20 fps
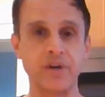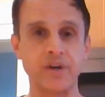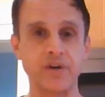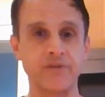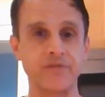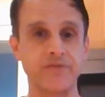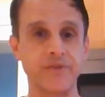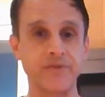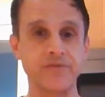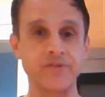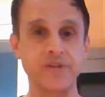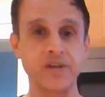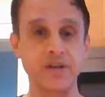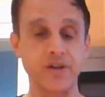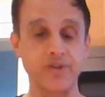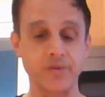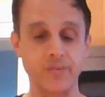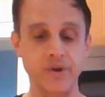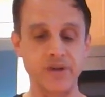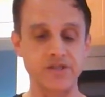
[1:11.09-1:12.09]
15
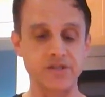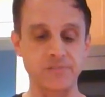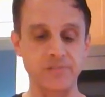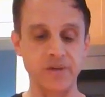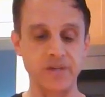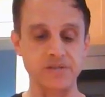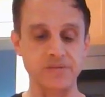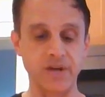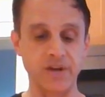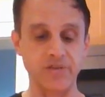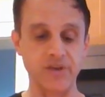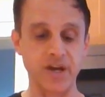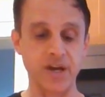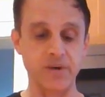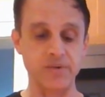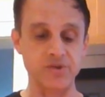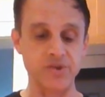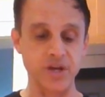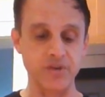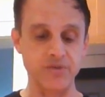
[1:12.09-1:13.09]
other recipes, and I thought I
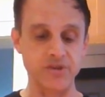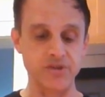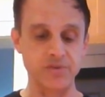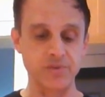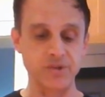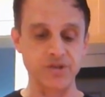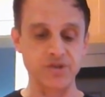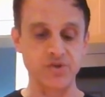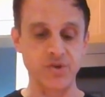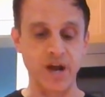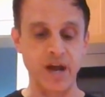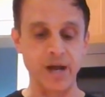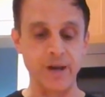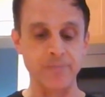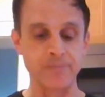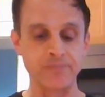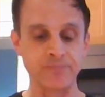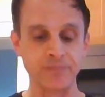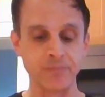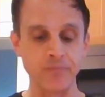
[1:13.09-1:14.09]
would give this one a try.
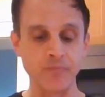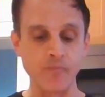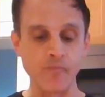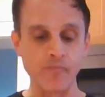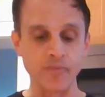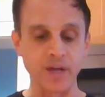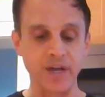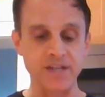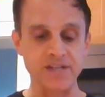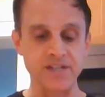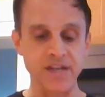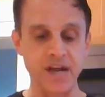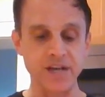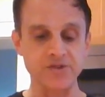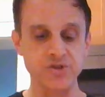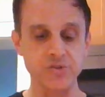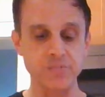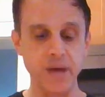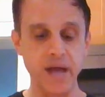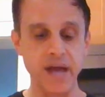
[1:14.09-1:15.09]
It's not
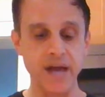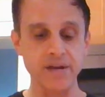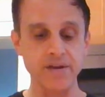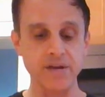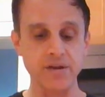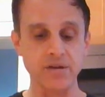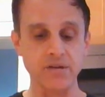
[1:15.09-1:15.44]
too bad,